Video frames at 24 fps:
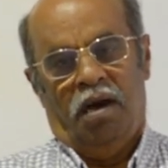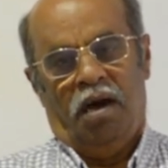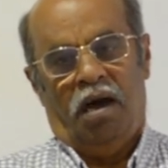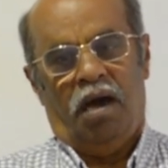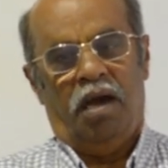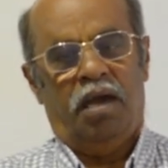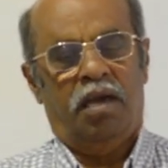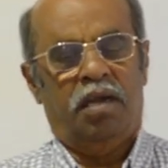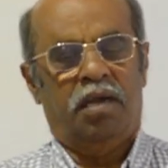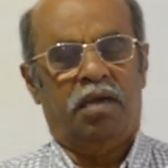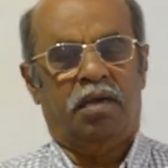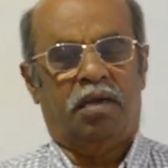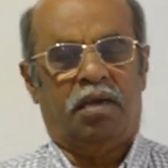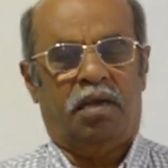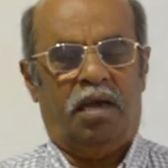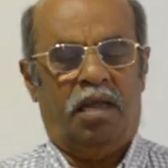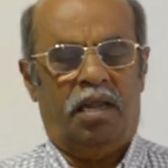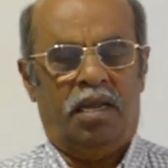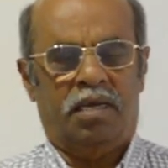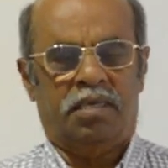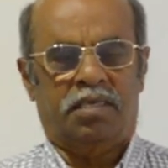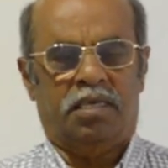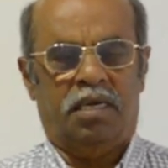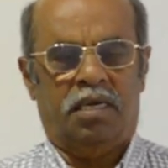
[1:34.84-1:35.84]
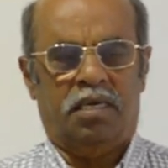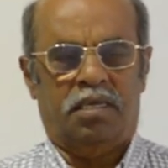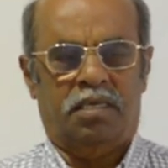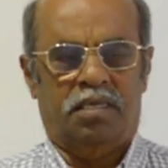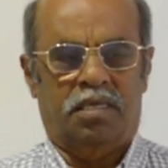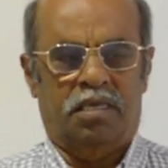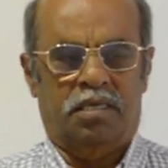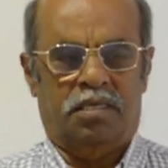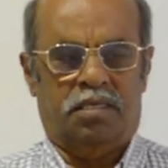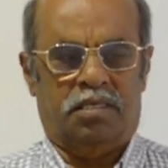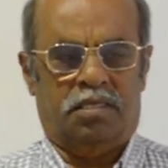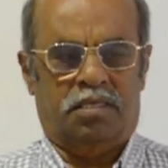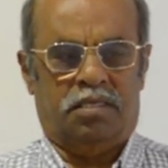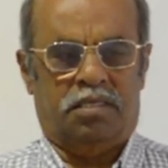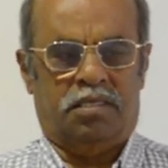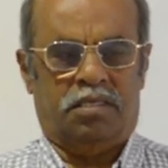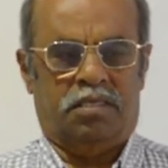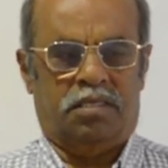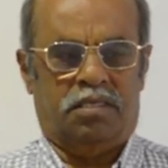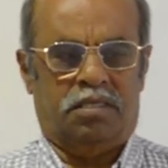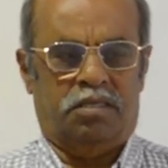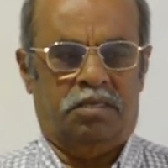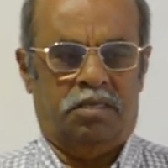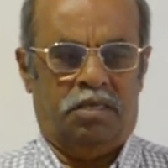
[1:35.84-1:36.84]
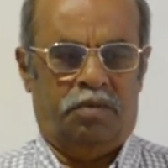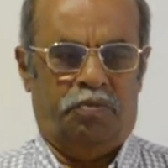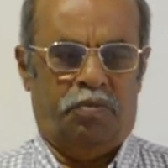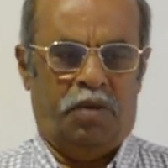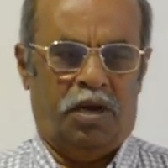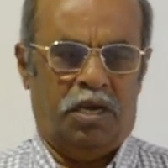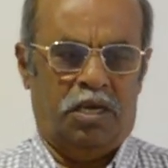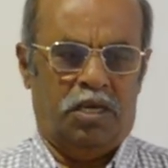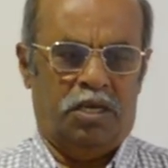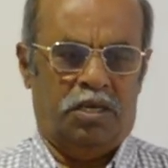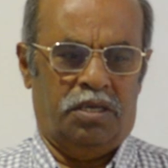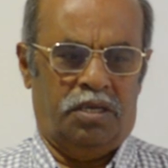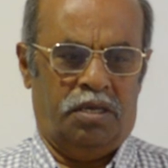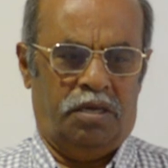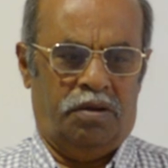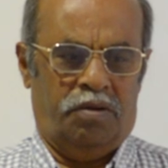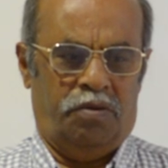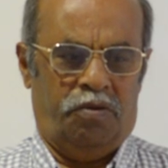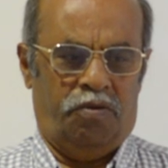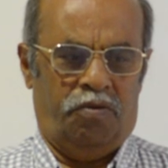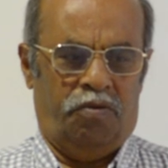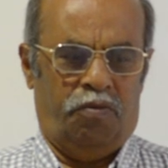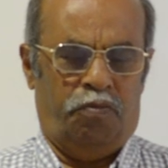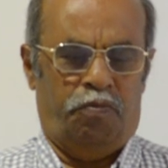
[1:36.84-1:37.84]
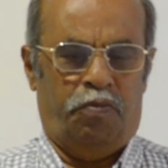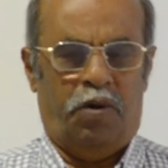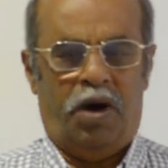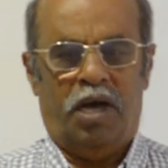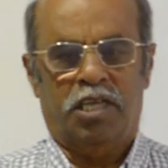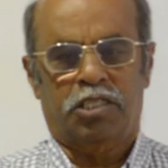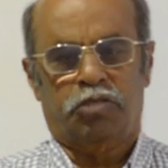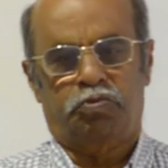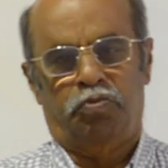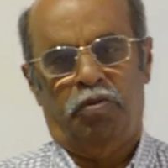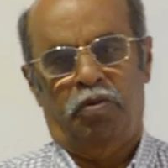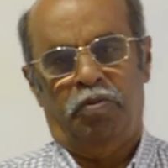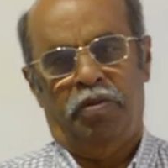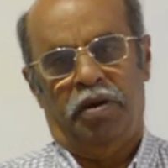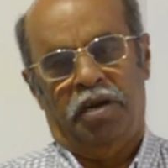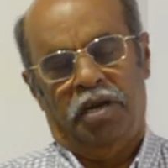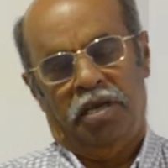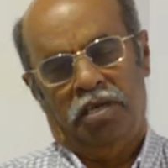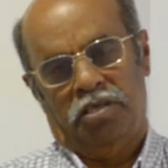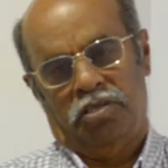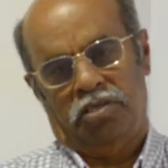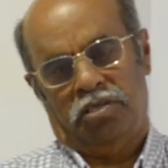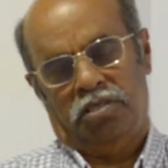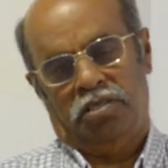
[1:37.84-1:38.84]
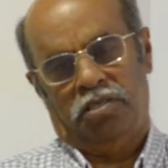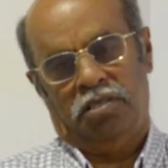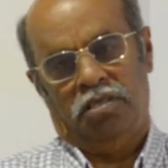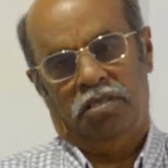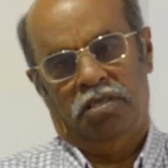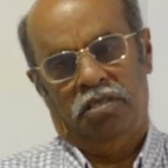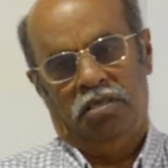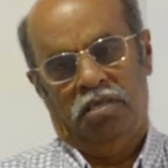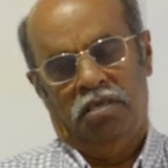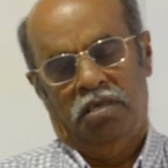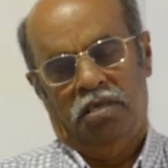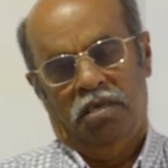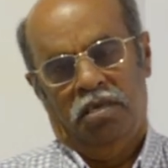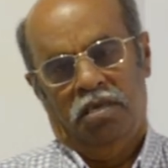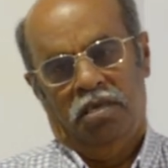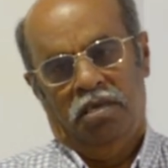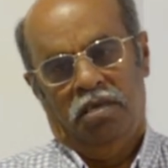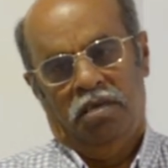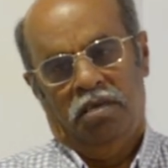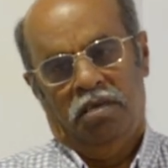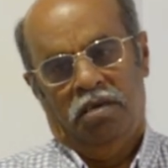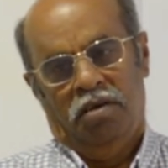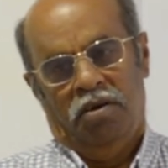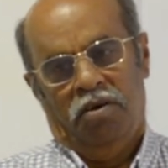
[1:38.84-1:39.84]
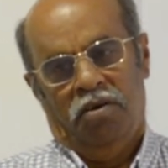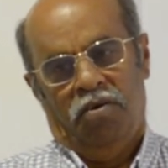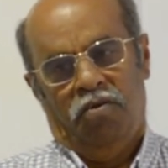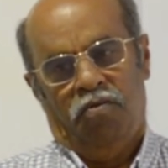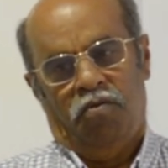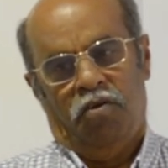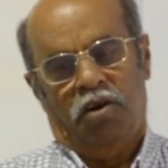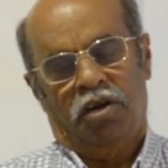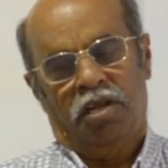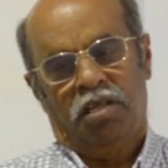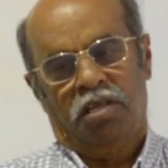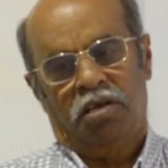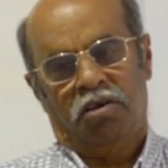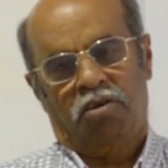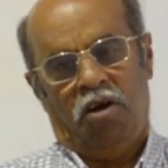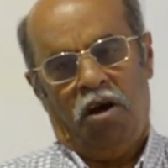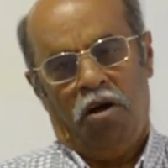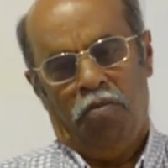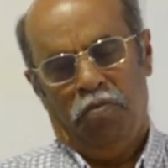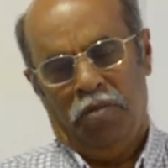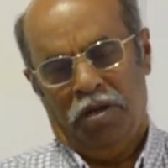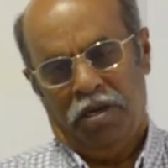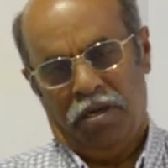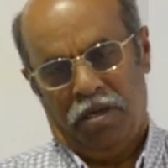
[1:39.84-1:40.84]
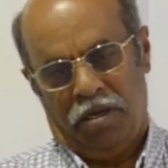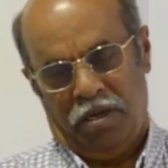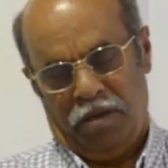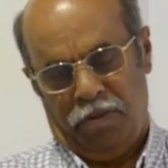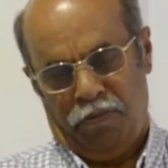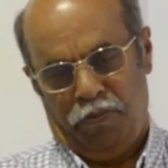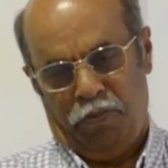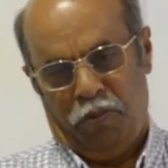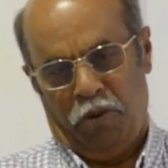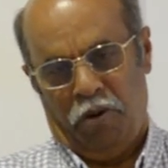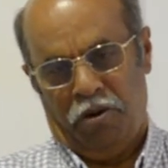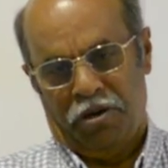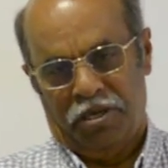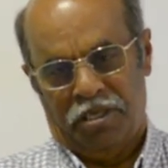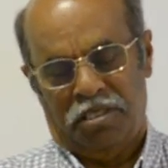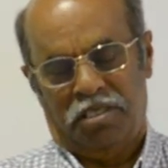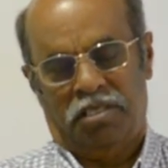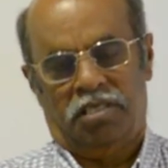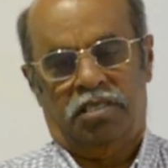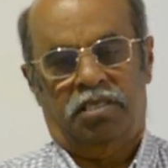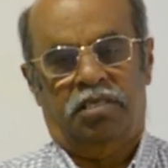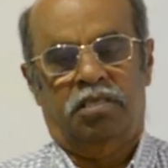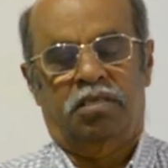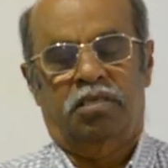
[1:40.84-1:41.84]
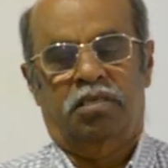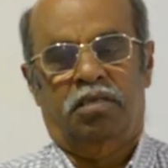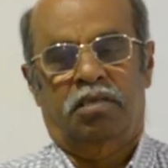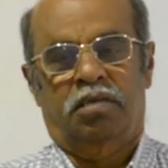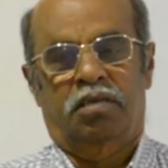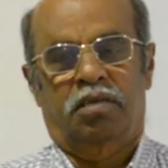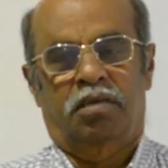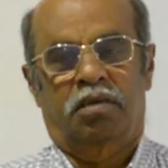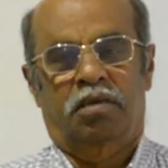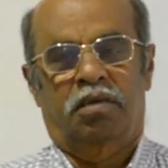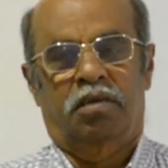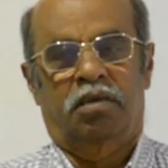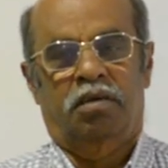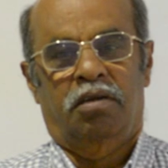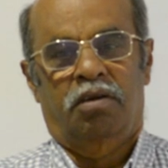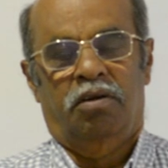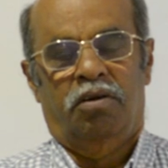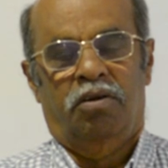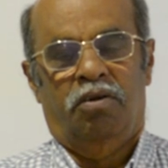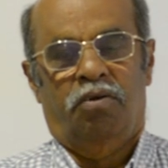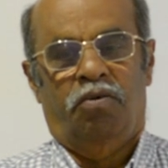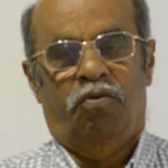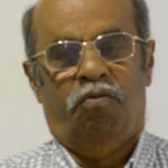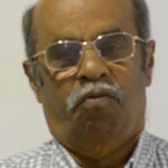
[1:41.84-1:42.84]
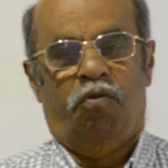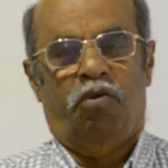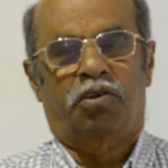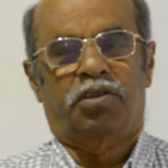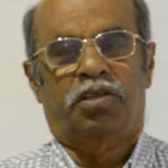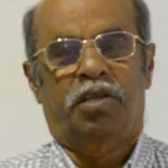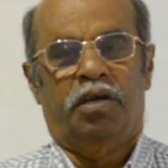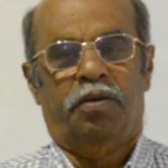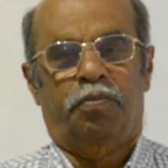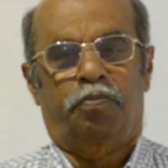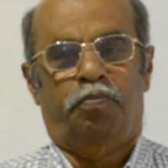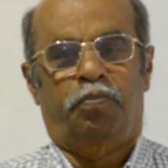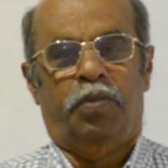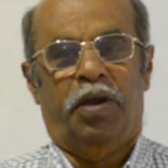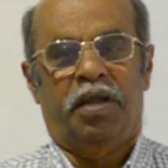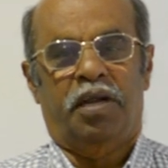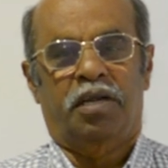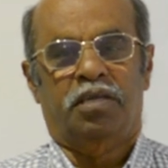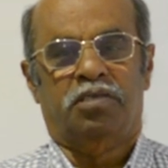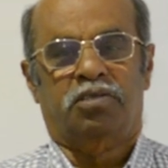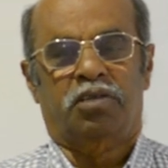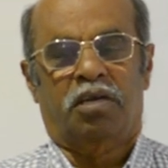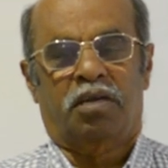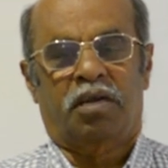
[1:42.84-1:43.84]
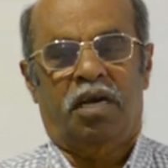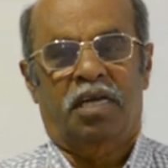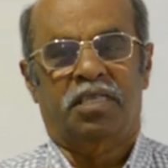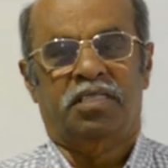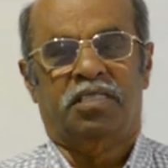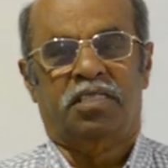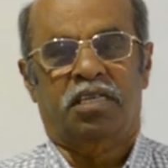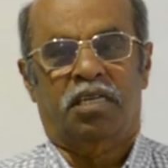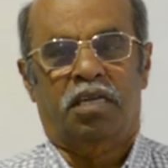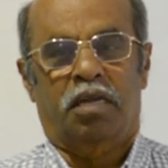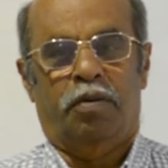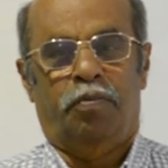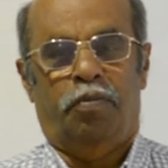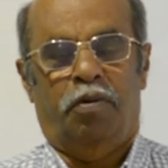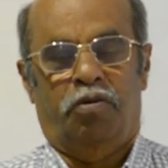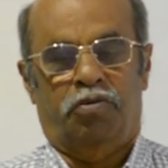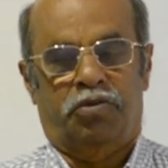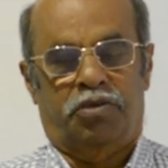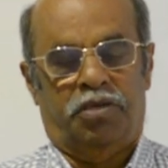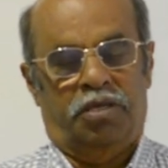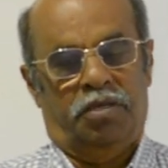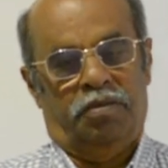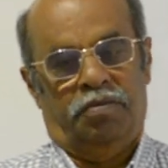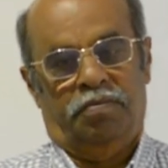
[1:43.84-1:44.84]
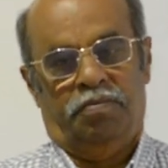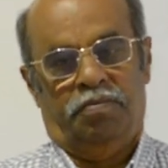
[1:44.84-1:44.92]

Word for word: I collected my past memories. What are the common points what the parents are concerned about?